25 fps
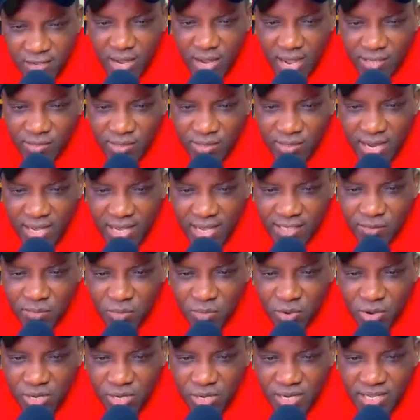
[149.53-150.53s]
As soon as
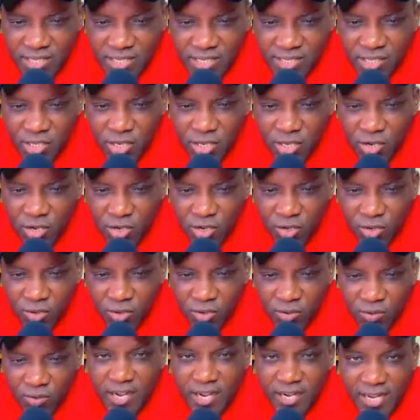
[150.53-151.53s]
money is in
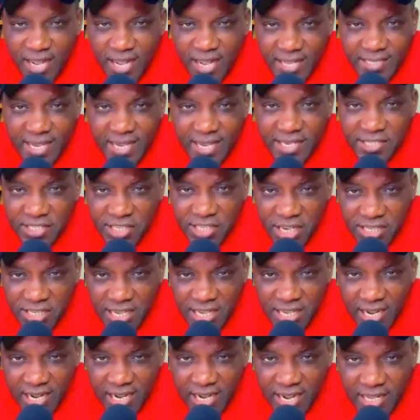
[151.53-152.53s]
your Gate
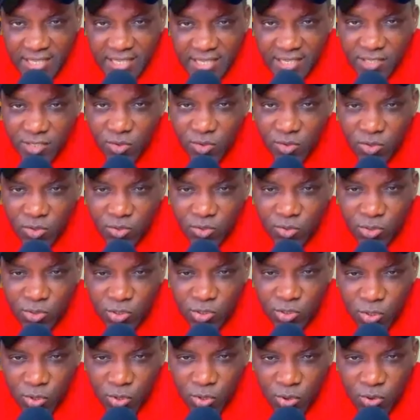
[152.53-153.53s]
Exchange account, it's going to
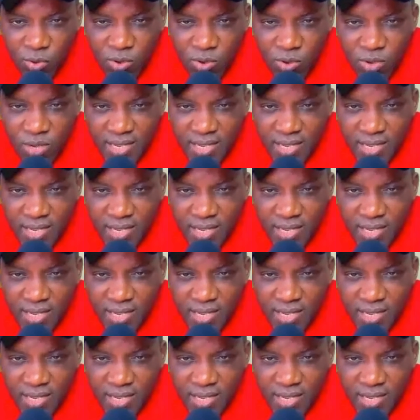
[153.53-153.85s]
show